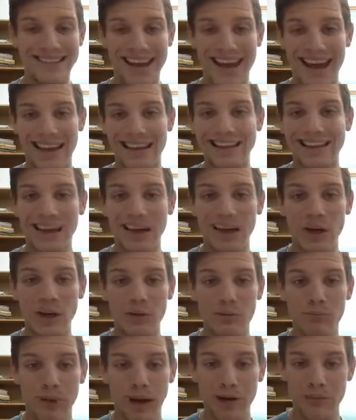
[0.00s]

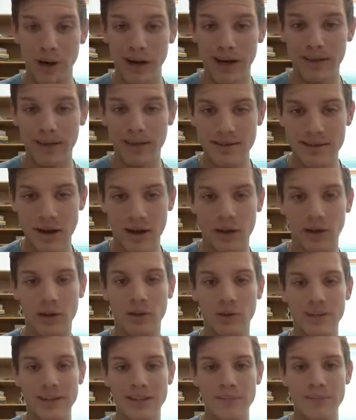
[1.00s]
Danielle, by writing this
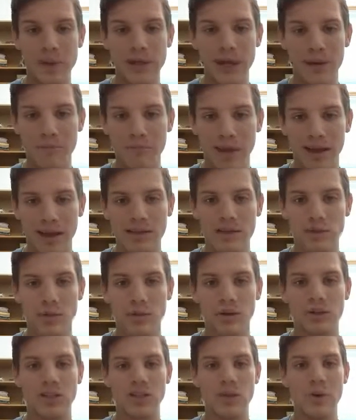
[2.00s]
article, is being a
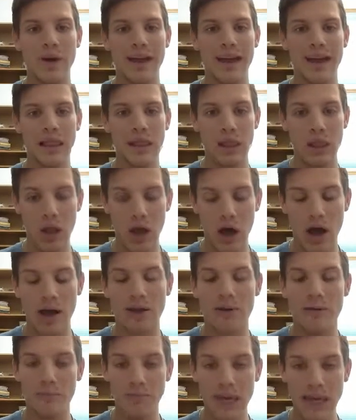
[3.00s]
mentor to a
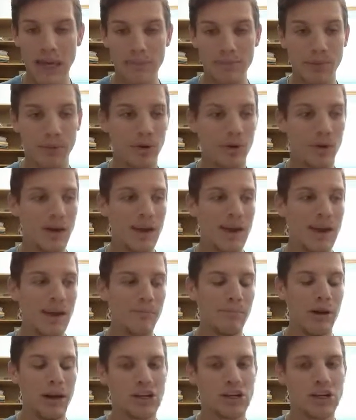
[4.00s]
lot of people
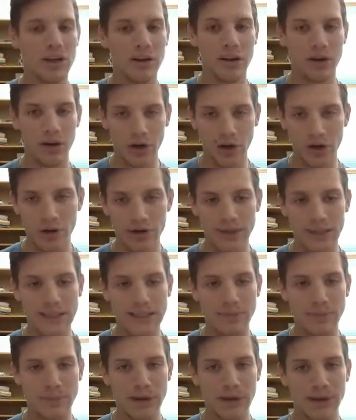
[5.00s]
by sharing her
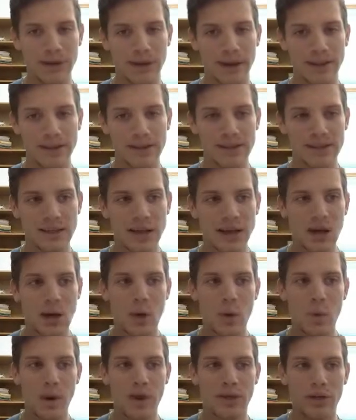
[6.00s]
experience
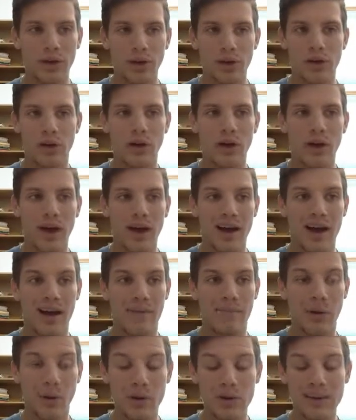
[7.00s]
with her
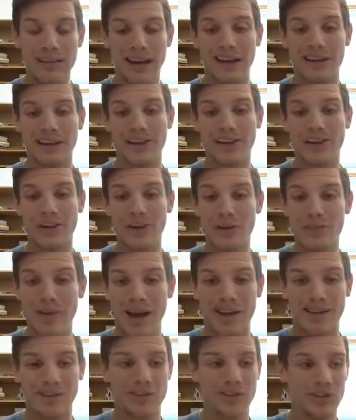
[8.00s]
post-secondary and her
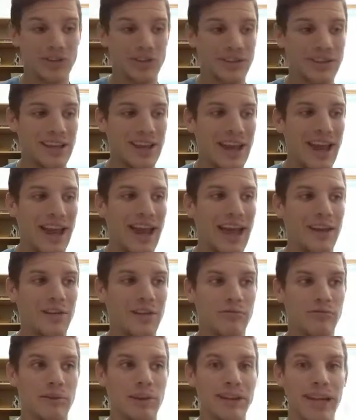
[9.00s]
master's,
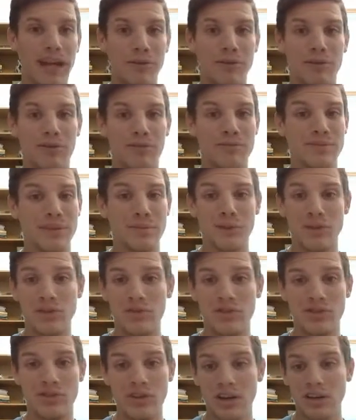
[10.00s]
and really coming from somebody
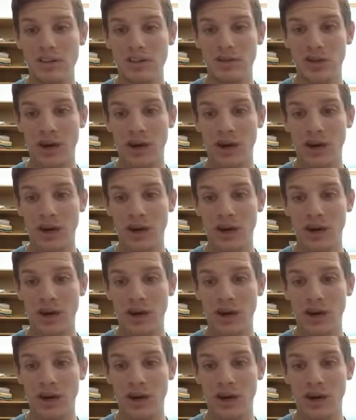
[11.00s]
who's just